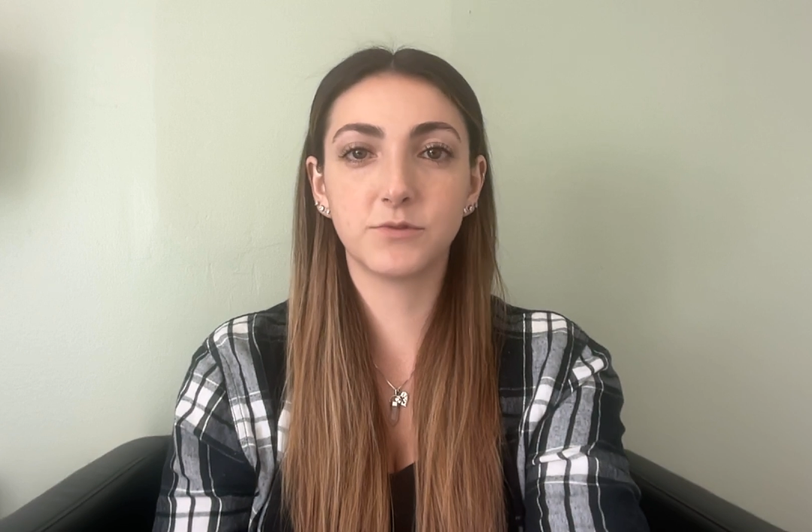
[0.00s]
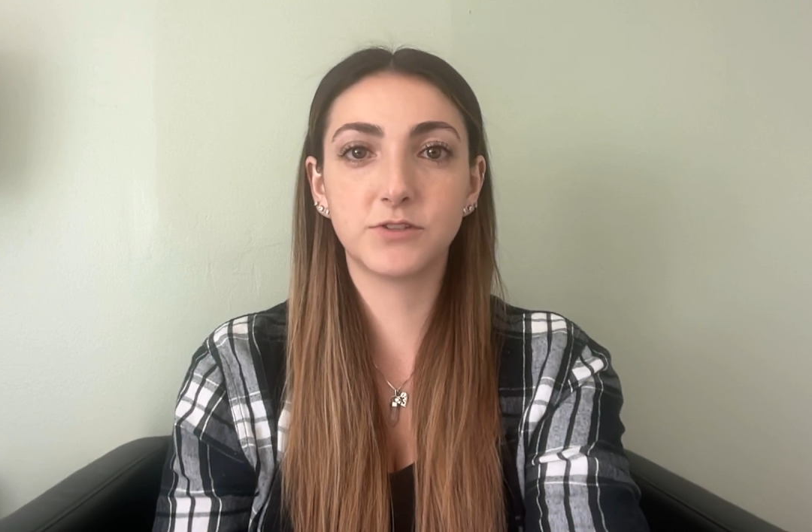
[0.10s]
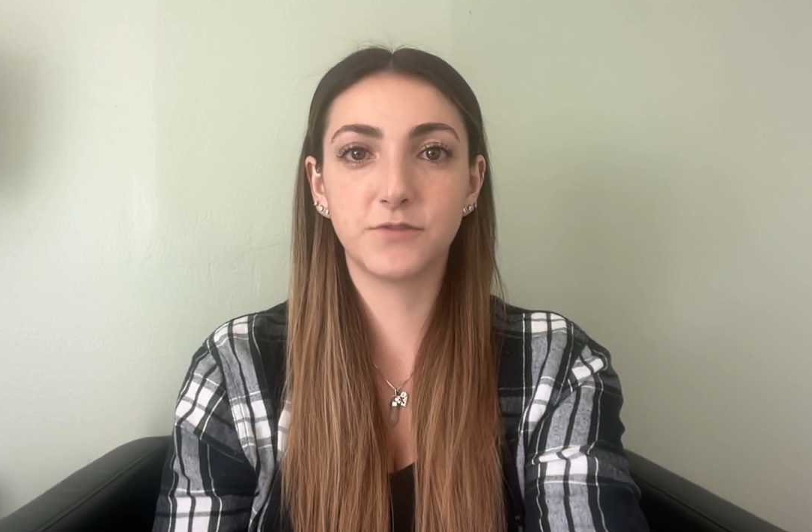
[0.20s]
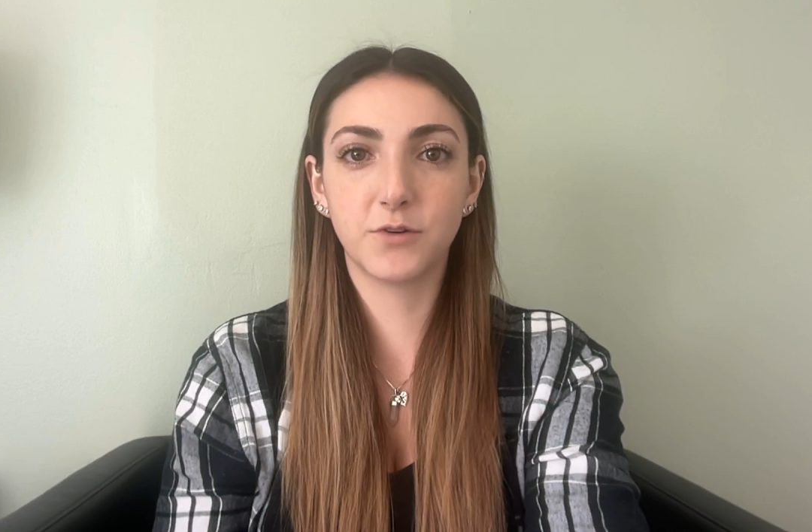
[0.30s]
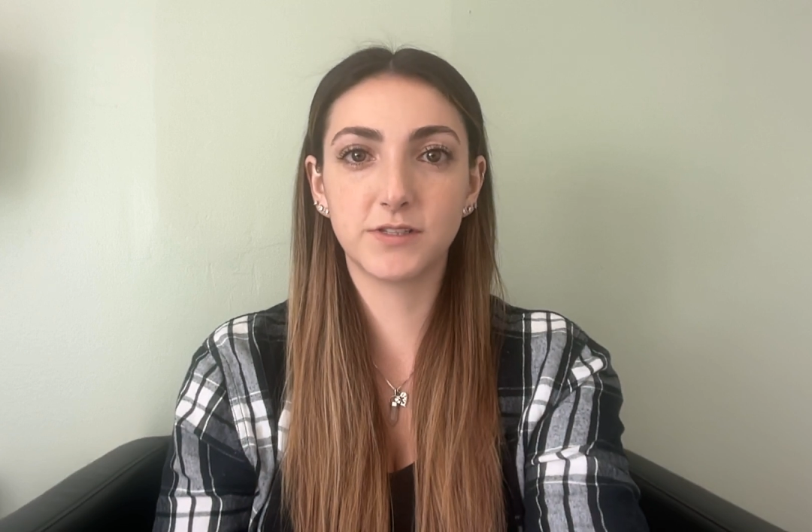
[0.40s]

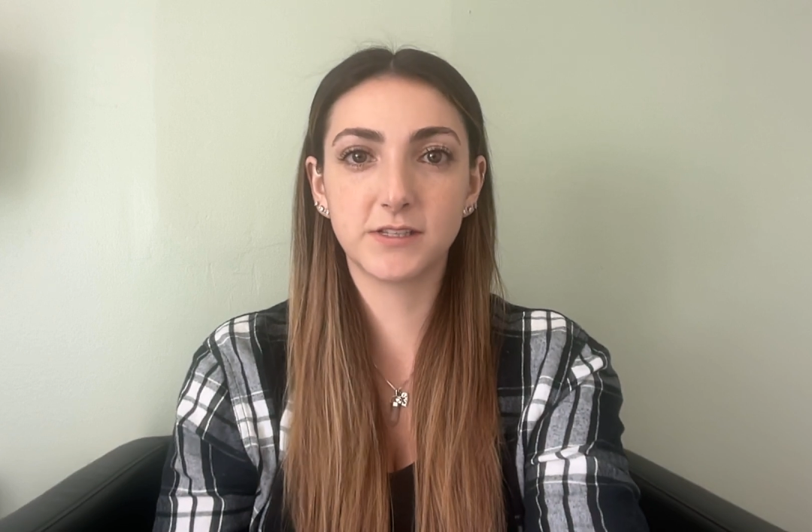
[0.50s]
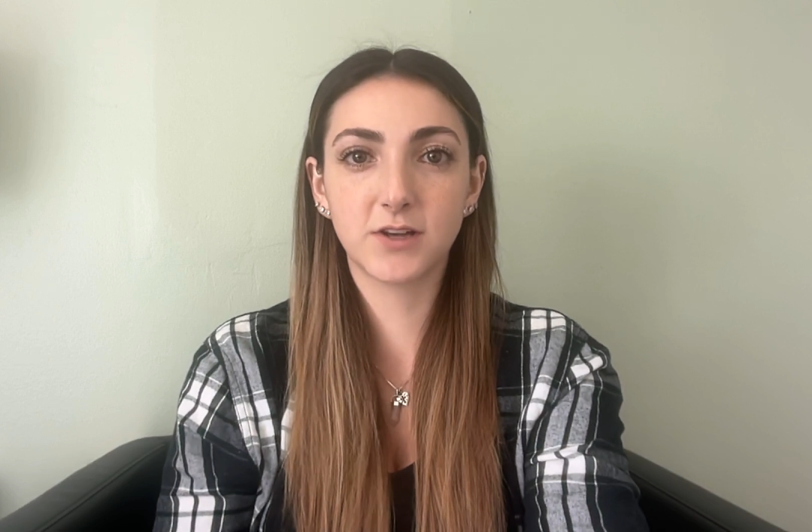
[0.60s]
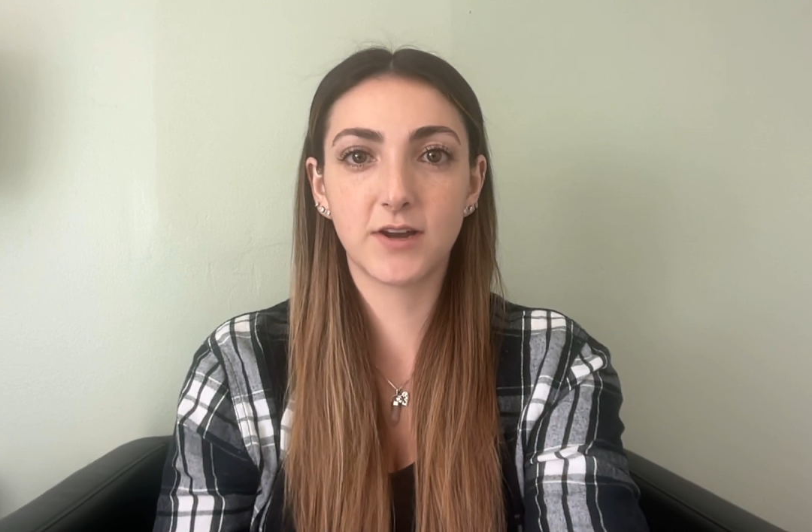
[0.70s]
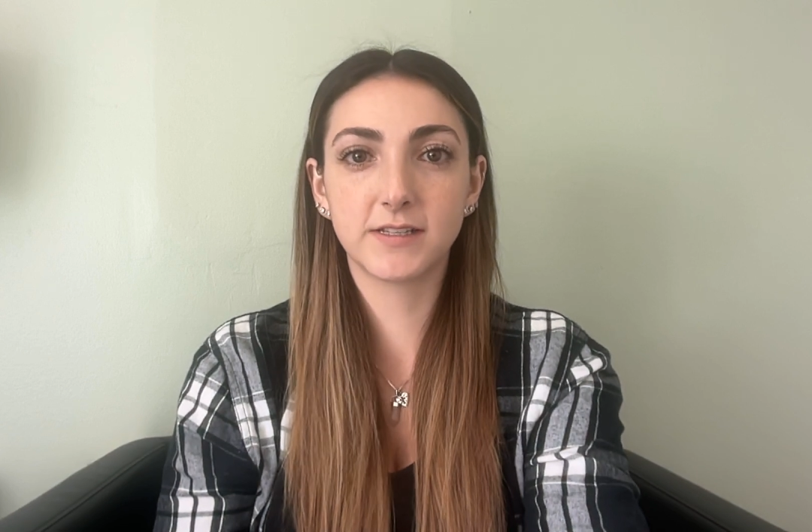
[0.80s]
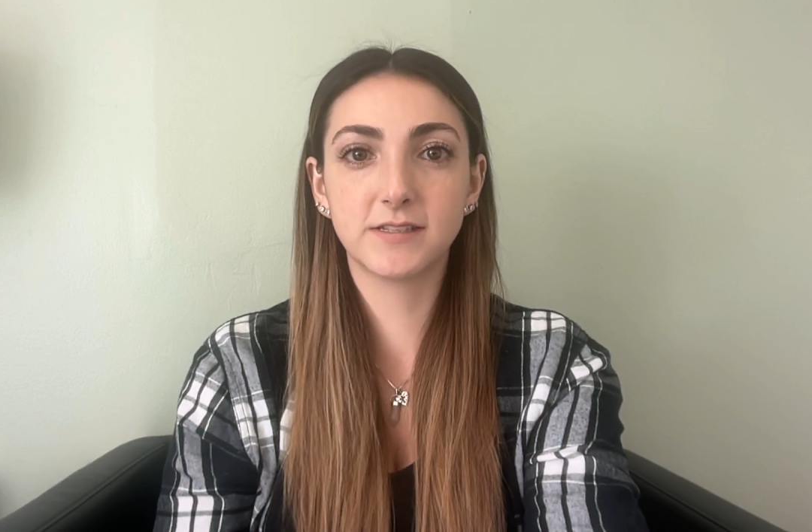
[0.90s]
which focuses
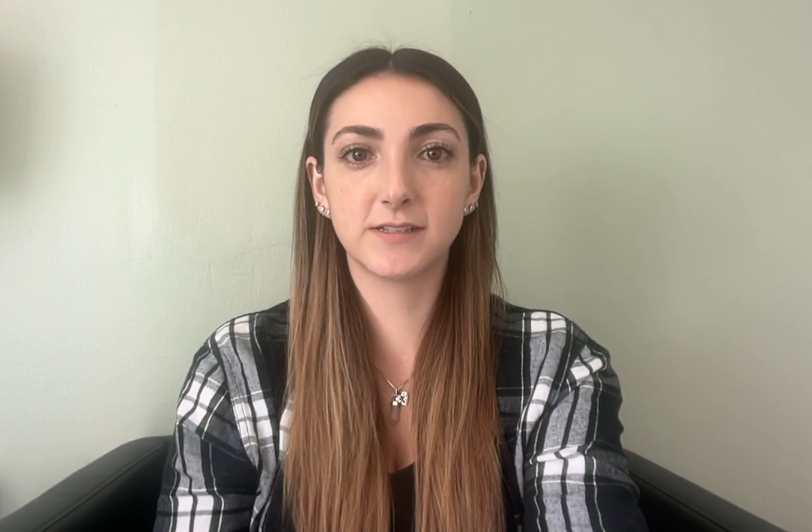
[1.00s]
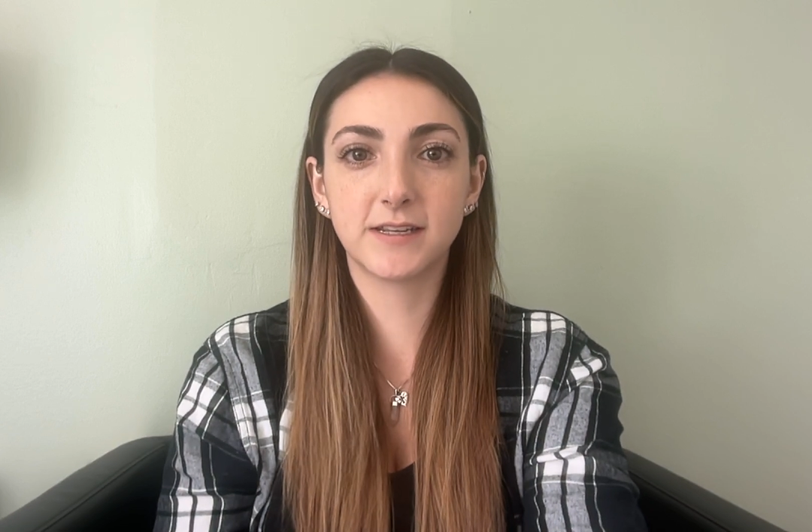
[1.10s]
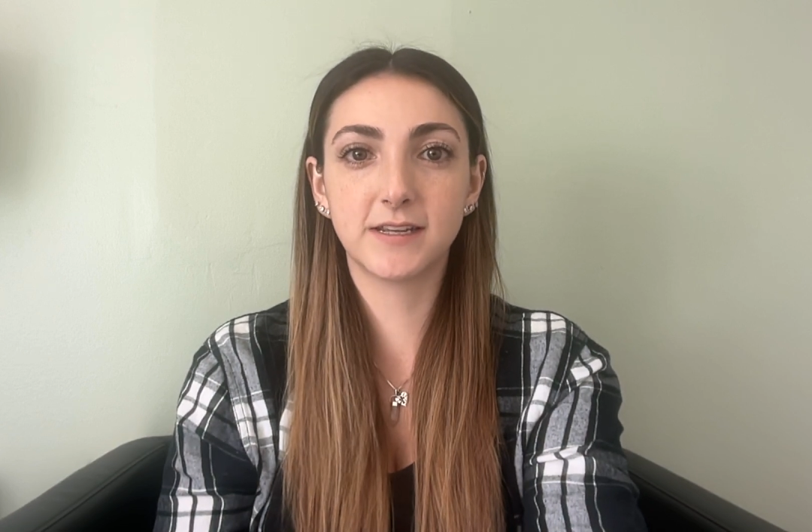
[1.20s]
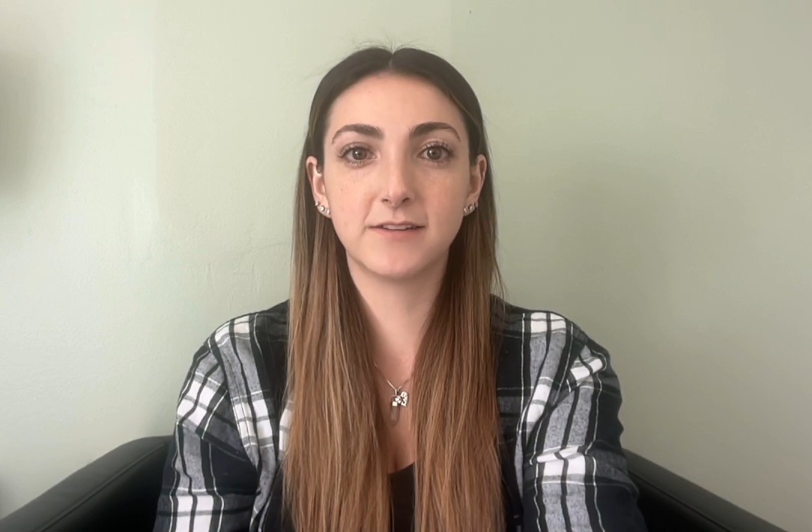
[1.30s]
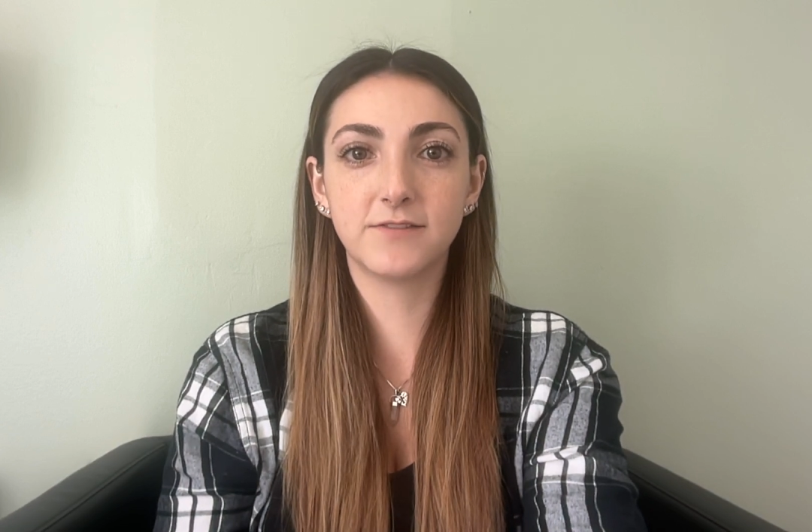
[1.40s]
on
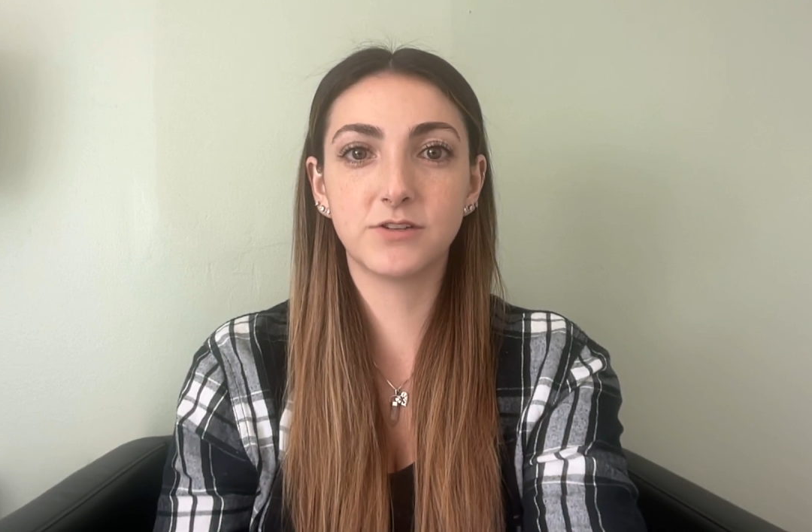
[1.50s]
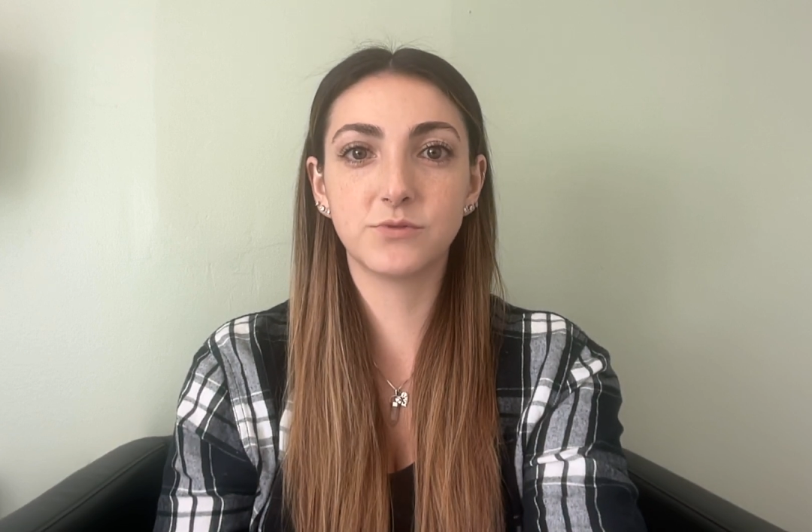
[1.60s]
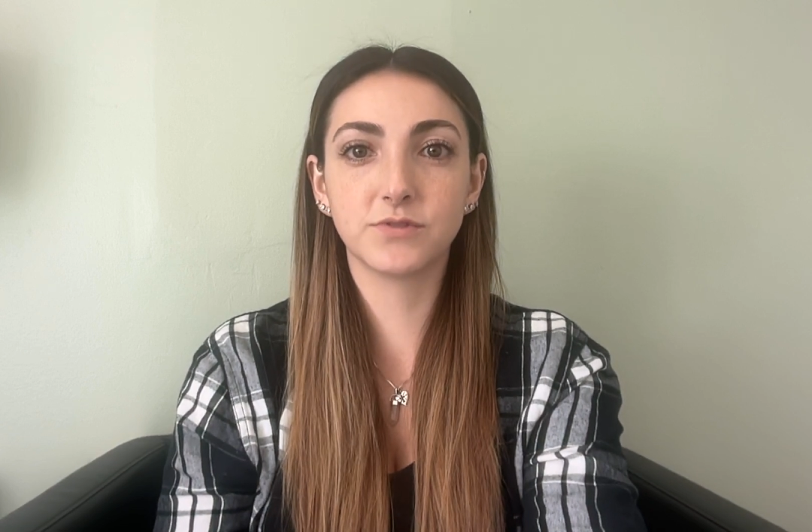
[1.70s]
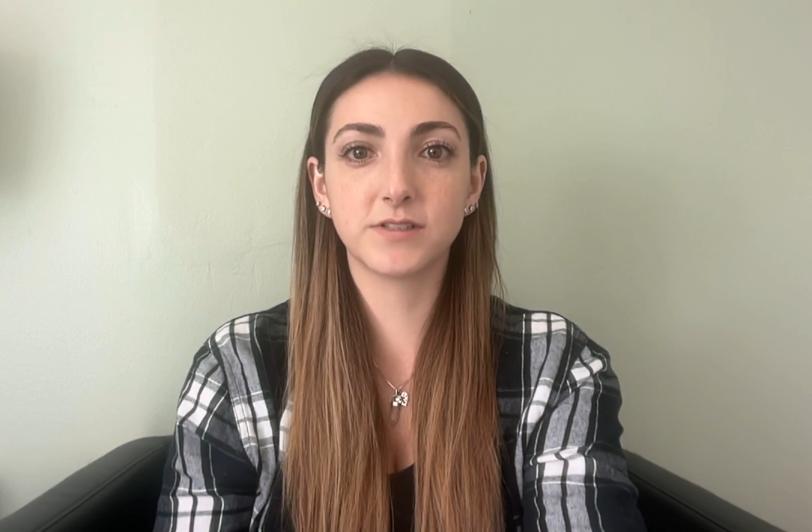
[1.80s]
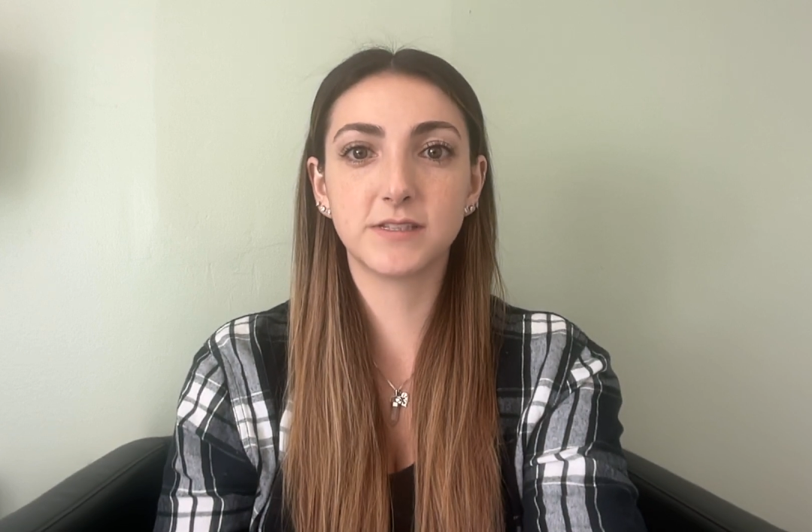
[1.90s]
assisting individuals